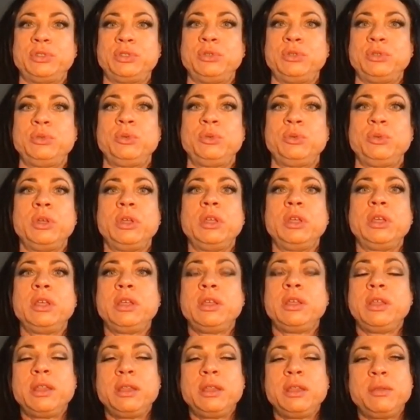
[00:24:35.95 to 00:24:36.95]
to
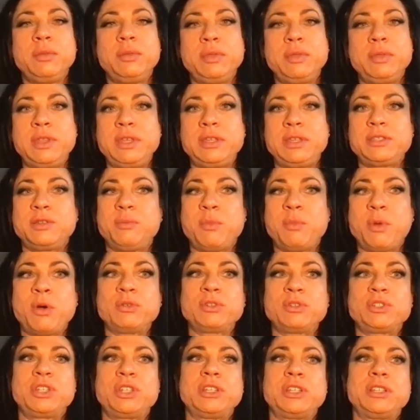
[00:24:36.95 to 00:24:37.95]
these
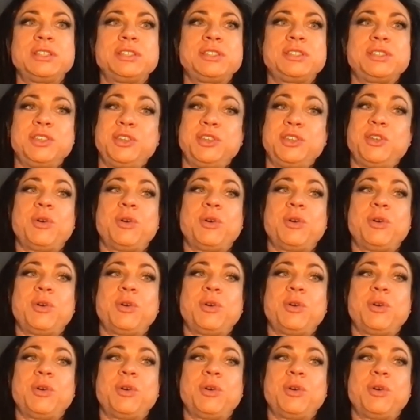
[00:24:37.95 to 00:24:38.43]
emotions,